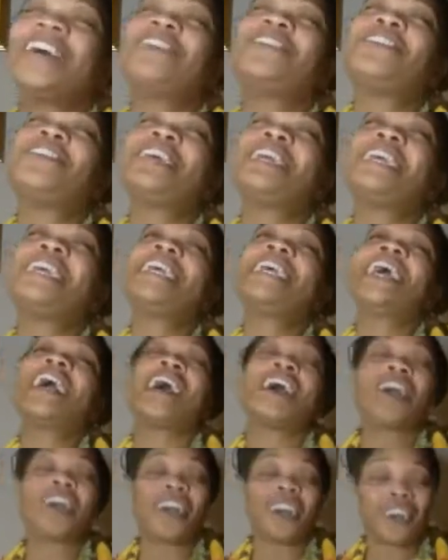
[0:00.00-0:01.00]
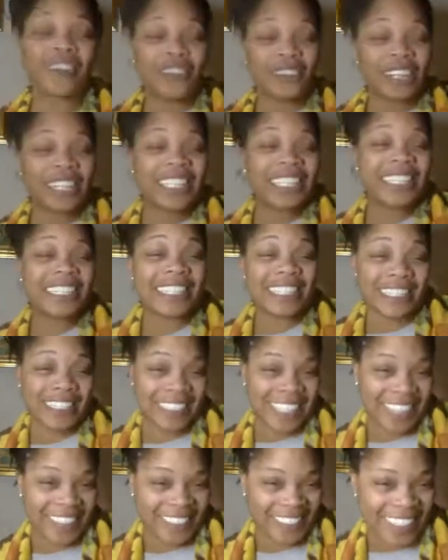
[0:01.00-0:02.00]
We are going to do
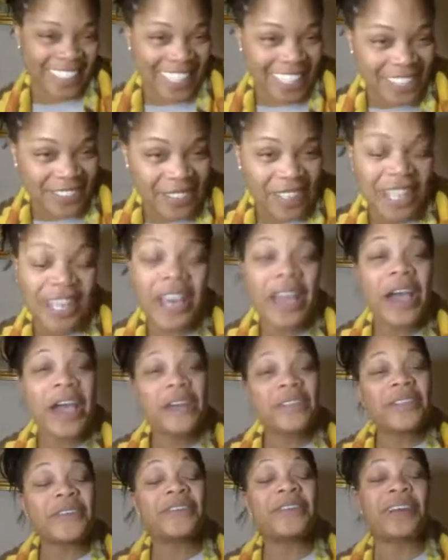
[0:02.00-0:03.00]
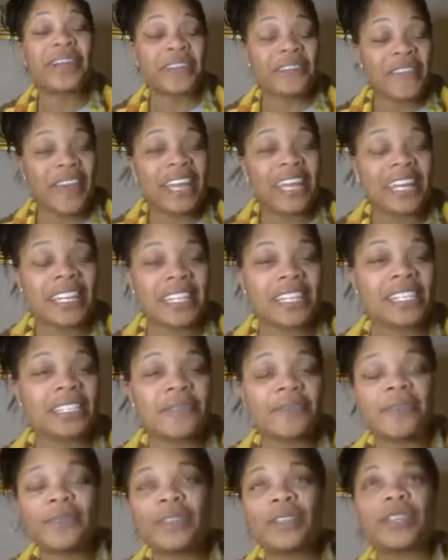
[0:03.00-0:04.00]
that one next week. The point I'm making is,
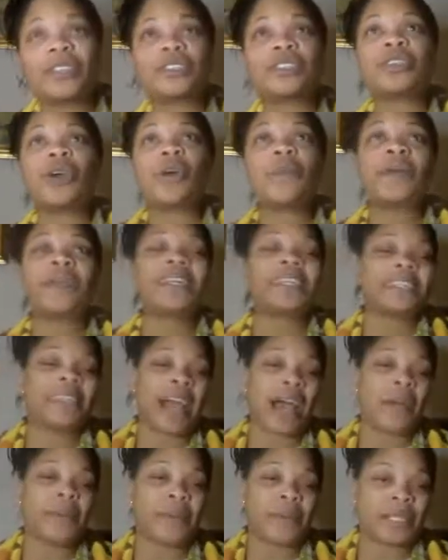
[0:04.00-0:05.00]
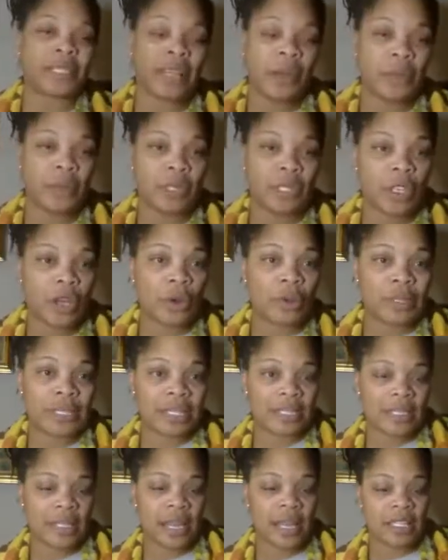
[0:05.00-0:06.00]
there's so many topics that we don't
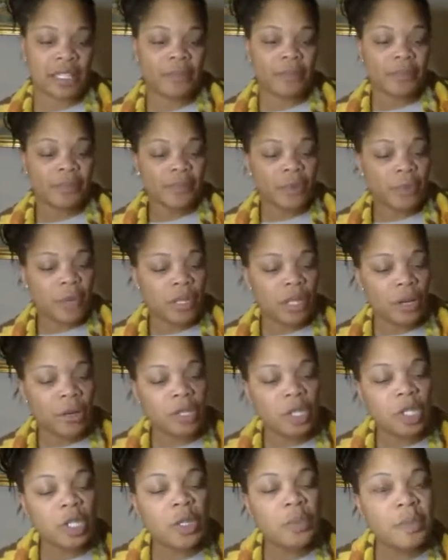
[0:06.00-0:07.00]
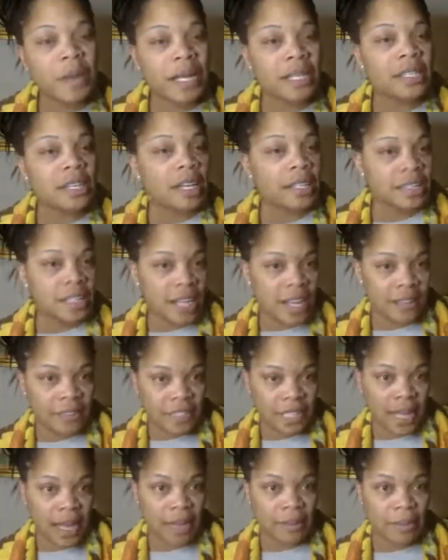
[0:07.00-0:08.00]
discuss. We don't spend enough
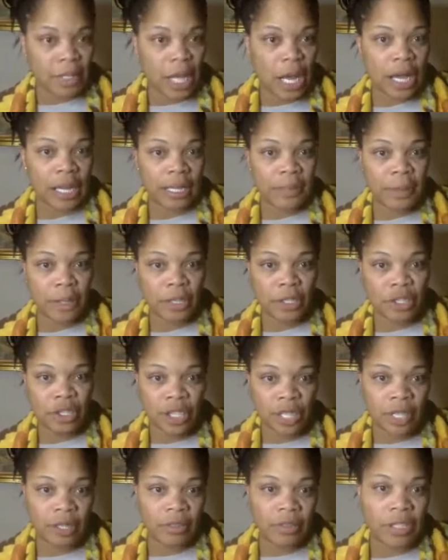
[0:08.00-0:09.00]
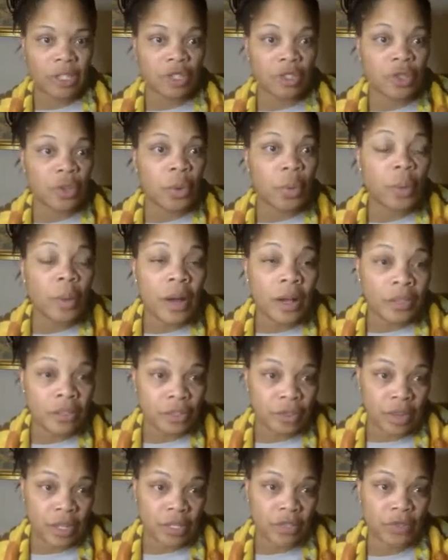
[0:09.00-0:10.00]
time talking about generational wealth
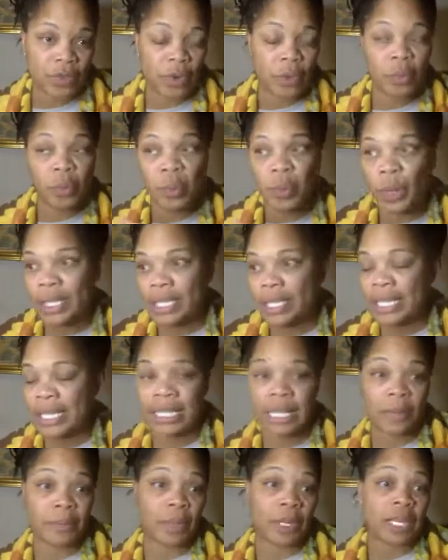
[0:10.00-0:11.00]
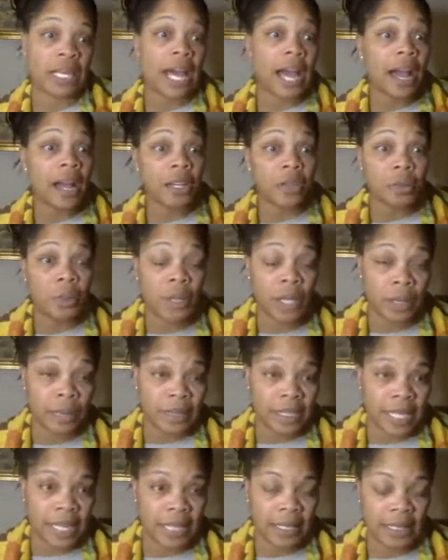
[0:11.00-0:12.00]
transfer. What does that mean? How do we
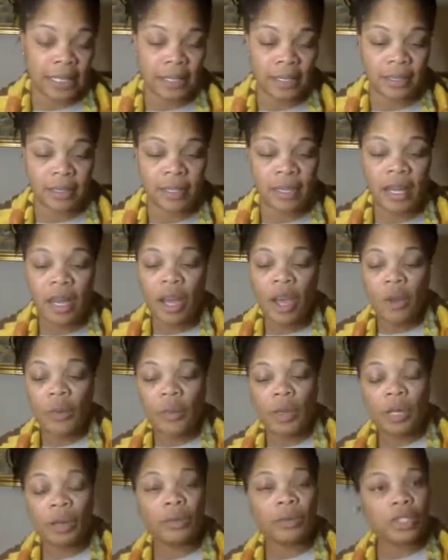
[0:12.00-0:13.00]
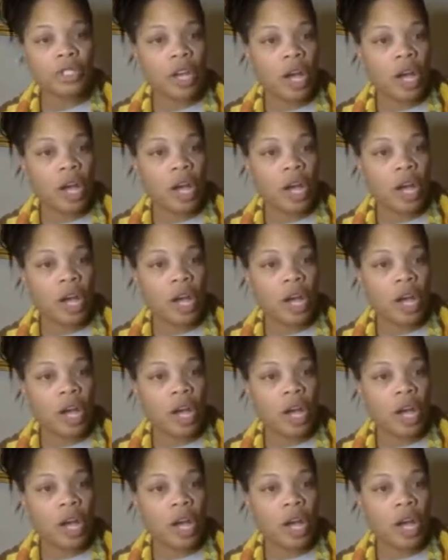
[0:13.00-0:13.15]
obtain it? We don't